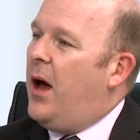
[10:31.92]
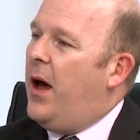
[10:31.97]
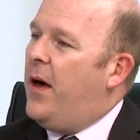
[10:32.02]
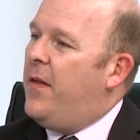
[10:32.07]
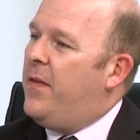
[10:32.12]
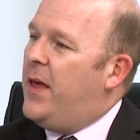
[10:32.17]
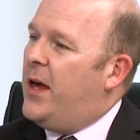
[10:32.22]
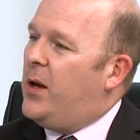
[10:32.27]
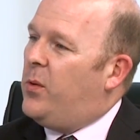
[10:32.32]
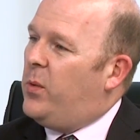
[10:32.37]

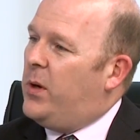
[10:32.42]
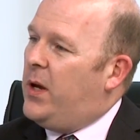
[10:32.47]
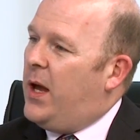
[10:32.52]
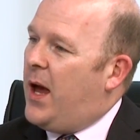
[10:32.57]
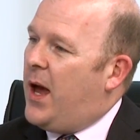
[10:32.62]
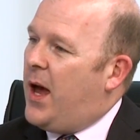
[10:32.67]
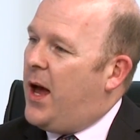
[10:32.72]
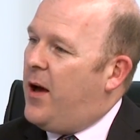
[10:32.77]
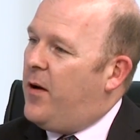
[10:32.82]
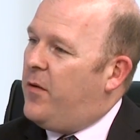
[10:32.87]
And then we
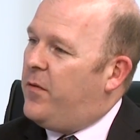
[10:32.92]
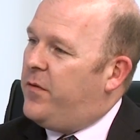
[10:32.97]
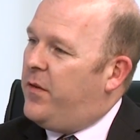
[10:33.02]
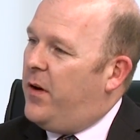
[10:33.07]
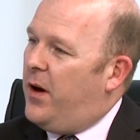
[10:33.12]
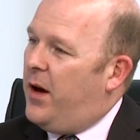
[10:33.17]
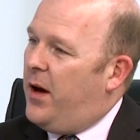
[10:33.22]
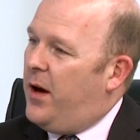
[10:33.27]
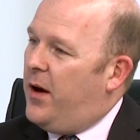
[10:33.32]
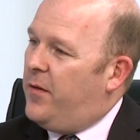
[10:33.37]
have
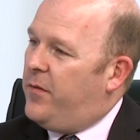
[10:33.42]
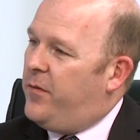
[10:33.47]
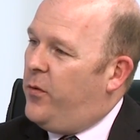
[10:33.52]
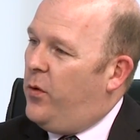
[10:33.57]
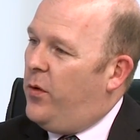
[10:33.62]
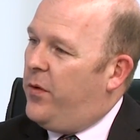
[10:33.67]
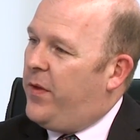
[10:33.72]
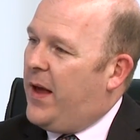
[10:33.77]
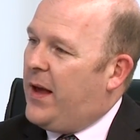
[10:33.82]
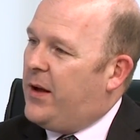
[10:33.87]

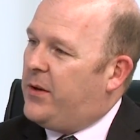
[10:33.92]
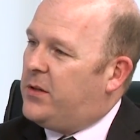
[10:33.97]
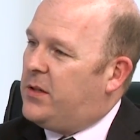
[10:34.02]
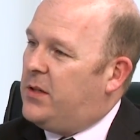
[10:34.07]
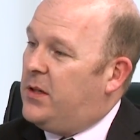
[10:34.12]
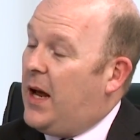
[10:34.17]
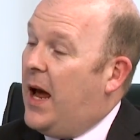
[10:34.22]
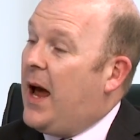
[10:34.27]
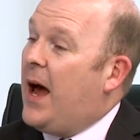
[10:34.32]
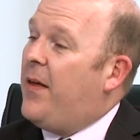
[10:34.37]

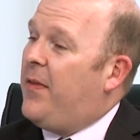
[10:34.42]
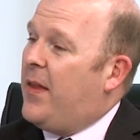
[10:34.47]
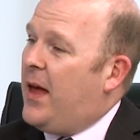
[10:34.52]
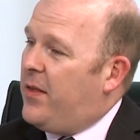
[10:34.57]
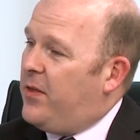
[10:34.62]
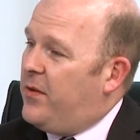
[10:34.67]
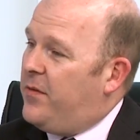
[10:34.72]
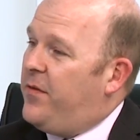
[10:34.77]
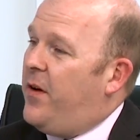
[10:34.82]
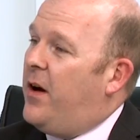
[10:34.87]
4,000, and
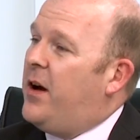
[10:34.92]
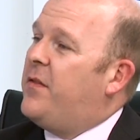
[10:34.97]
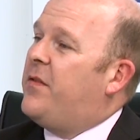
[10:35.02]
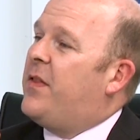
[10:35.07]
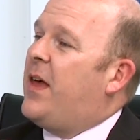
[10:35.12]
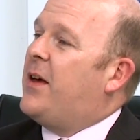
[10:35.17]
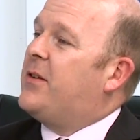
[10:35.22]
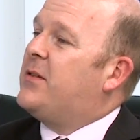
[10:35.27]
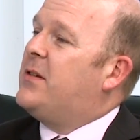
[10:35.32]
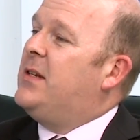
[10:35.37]
that the
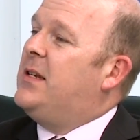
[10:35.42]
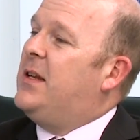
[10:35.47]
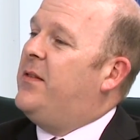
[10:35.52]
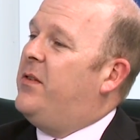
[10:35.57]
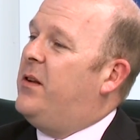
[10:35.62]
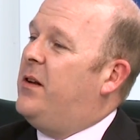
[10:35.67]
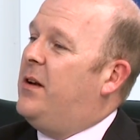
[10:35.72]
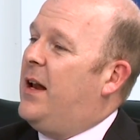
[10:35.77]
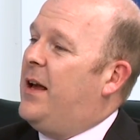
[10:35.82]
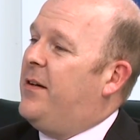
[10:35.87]
5,000
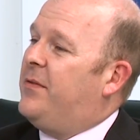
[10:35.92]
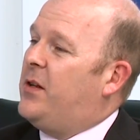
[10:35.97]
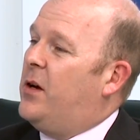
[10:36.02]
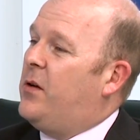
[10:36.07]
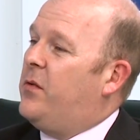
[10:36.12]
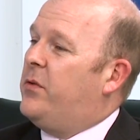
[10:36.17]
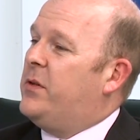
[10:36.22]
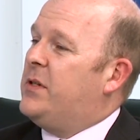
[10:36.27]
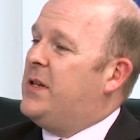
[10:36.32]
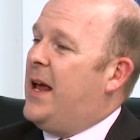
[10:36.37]
dividend left
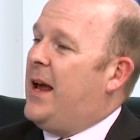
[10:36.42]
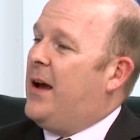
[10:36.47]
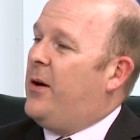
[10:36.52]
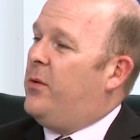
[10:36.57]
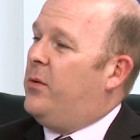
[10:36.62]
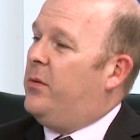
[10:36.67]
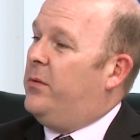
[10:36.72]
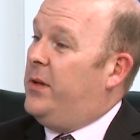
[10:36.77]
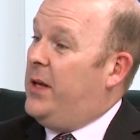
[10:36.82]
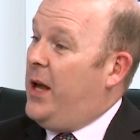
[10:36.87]
over is
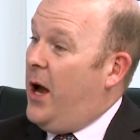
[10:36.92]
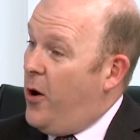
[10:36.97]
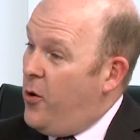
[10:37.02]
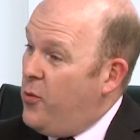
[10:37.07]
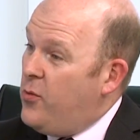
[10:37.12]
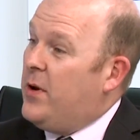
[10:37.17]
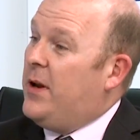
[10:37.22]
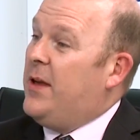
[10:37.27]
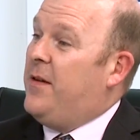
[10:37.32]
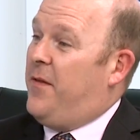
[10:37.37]
now the
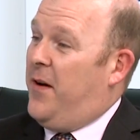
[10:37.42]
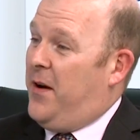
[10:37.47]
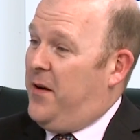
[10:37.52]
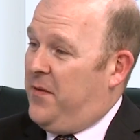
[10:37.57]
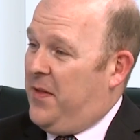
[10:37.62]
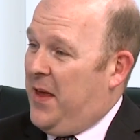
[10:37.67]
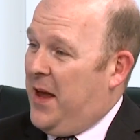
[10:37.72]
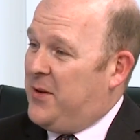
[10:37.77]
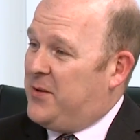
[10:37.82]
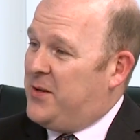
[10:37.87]
only
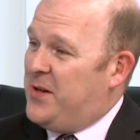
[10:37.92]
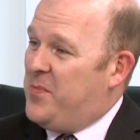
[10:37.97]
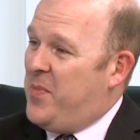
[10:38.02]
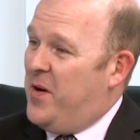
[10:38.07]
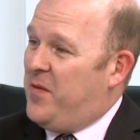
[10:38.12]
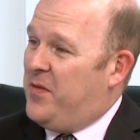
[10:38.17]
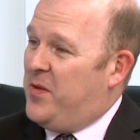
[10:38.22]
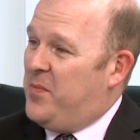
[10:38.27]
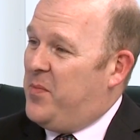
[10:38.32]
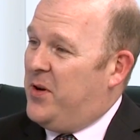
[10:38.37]
5,000
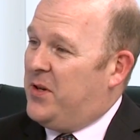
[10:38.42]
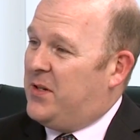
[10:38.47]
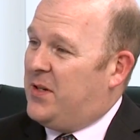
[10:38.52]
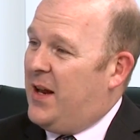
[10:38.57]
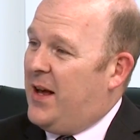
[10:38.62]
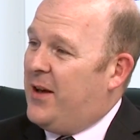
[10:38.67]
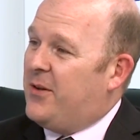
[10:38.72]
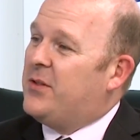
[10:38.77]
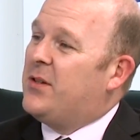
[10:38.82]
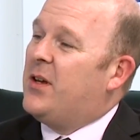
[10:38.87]
above the
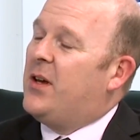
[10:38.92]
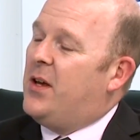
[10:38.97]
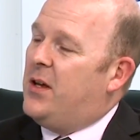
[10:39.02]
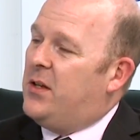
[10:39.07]
personal allowance.